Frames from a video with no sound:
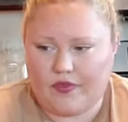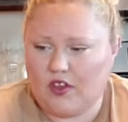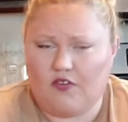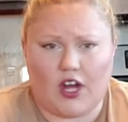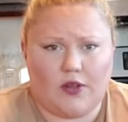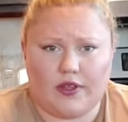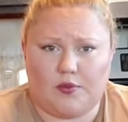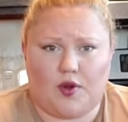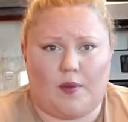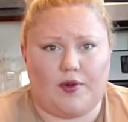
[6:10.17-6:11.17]
Following the
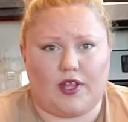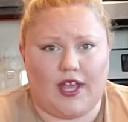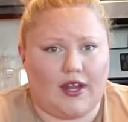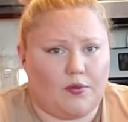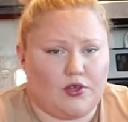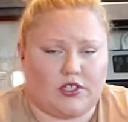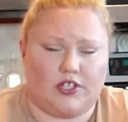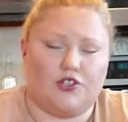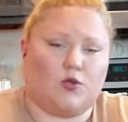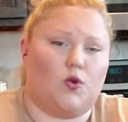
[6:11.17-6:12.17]
proper canning
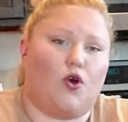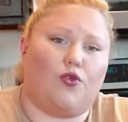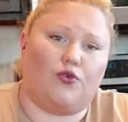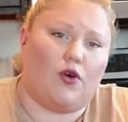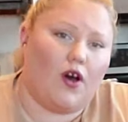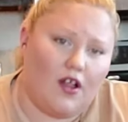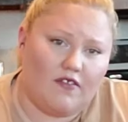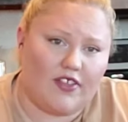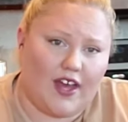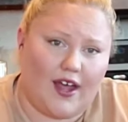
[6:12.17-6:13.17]
procedures, we'll go through
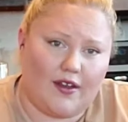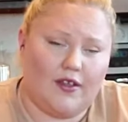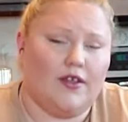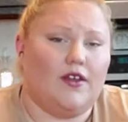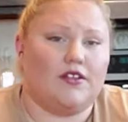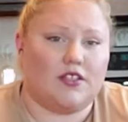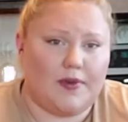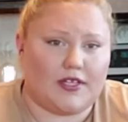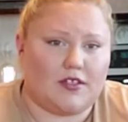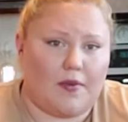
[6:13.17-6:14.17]
all of that to the
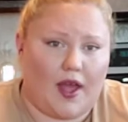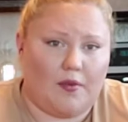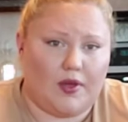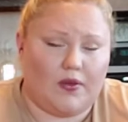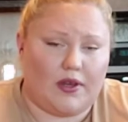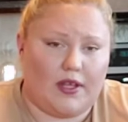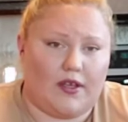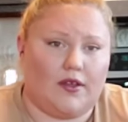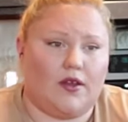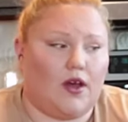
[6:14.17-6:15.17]
best of my
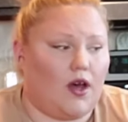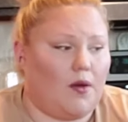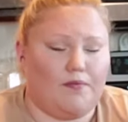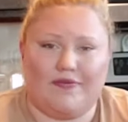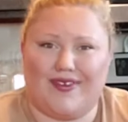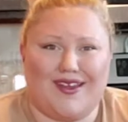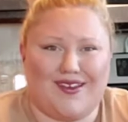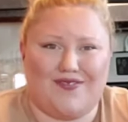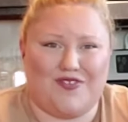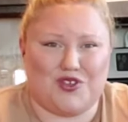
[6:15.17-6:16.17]
ability
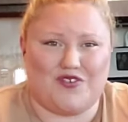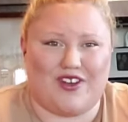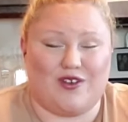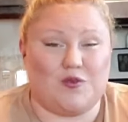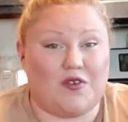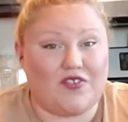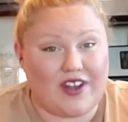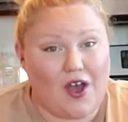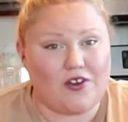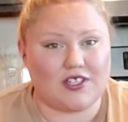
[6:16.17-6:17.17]
in future videos. But for
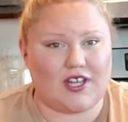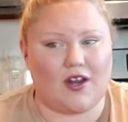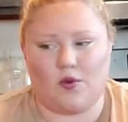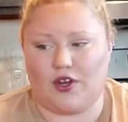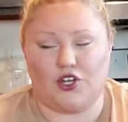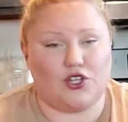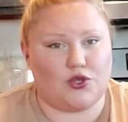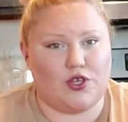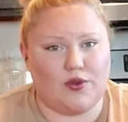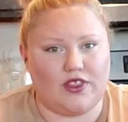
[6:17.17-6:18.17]
now, I just kind of wanted to
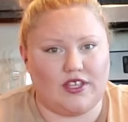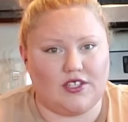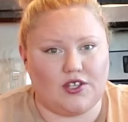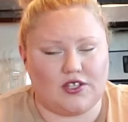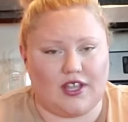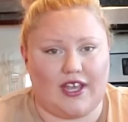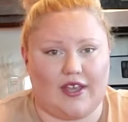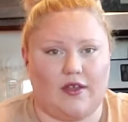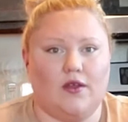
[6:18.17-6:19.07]
show you what things look like,